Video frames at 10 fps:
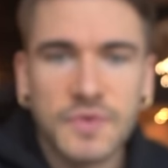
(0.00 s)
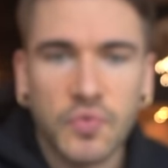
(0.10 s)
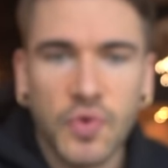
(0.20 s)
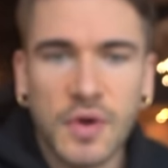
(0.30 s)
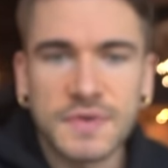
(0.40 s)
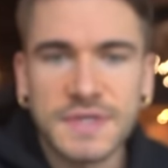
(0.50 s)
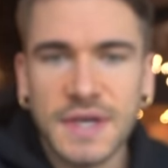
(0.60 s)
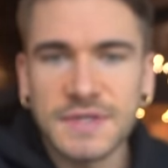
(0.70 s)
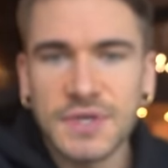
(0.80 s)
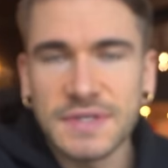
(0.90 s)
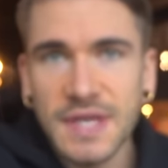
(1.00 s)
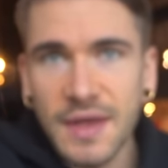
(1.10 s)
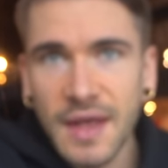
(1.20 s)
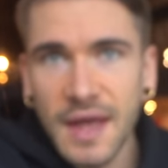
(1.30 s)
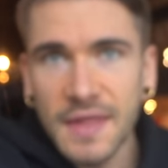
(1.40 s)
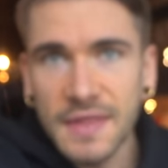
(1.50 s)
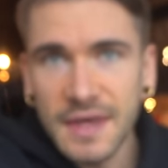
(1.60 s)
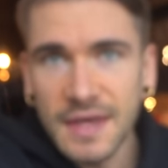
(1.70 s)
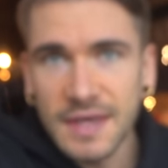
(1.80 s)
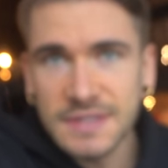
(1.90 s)
roes, I guess you could say. I got
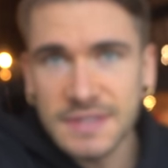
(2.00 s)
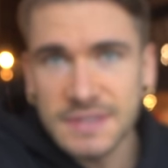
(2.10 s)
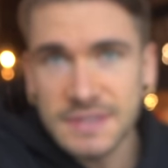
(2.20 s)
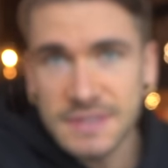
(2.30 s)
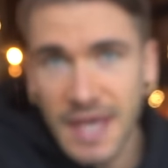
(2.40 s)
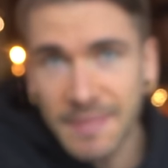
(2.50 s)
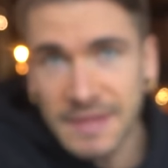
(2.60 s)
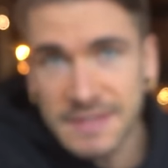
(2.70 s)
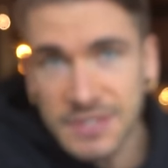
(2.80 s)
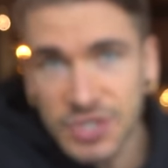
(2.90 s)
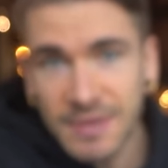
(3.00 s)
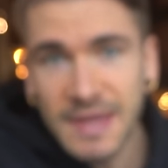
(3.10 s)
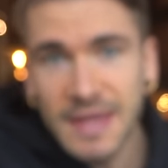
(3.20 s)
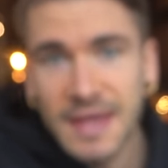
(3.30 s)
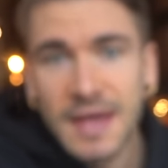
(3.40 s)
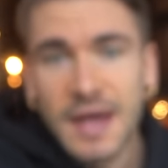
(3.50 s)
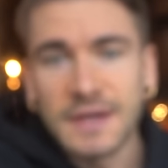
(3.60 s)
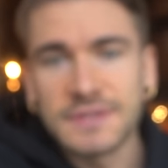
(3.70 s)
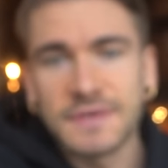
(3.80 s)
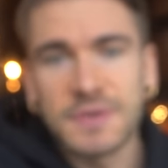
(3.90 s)
the salmon sashimi,
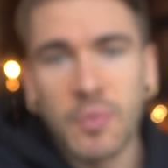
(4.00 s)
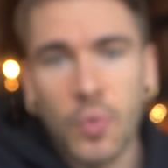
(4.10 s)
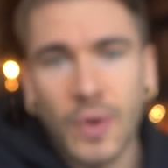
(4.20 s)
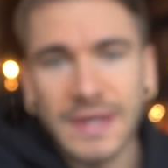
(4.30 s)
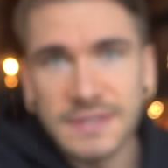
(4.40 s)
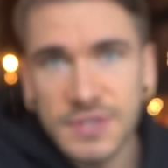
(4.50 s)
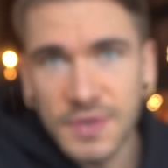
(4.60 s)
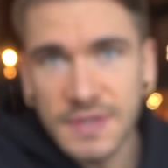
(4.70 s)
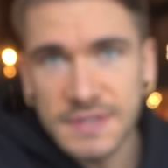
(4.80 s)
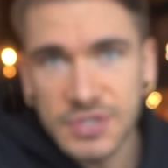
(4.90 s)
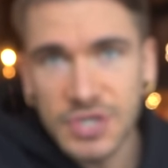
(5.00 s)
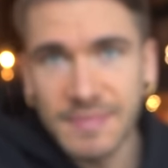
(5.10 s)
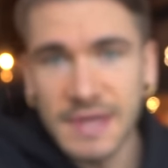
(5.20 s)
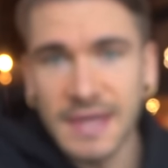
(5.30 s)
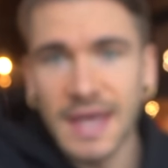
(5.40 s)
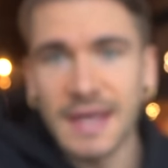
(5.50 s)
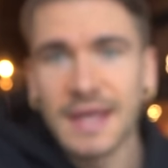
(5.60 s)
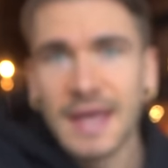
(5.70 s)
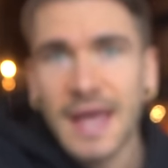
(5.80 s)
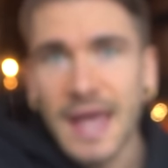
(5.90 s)
also have some white tuna sashimi again,
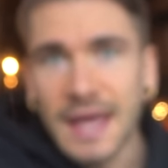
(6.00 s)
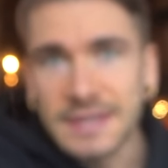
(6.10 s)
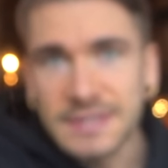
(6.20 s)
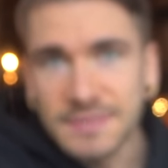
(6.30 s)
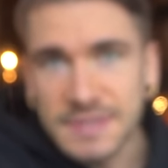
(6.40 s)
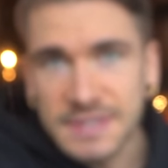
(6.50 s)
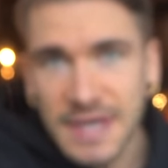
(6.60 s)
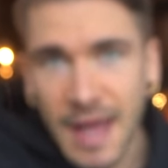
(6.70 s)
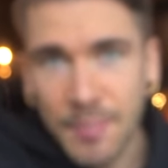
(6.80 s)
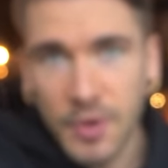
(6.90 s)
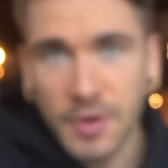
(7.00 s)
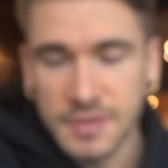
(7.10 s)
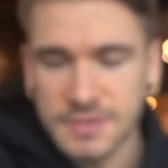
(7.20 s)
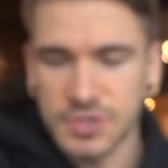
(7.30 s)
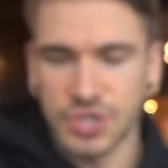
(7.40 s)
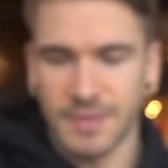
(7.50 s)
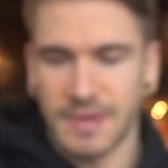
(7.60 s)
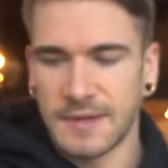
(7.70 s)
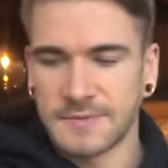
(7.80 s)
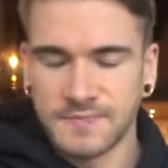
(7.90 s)
and some snapper
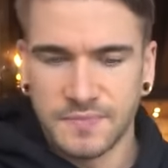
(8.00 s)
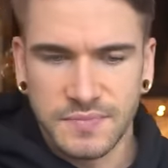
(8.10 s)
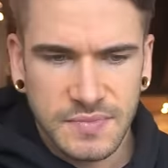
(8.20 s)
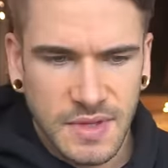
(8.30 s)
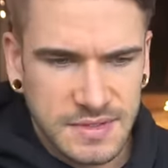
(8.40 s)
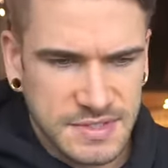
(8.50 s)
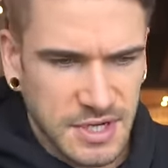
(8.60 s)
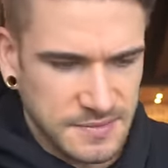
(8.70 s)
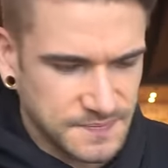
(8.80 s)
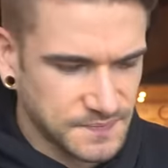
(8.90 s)
sashimi. So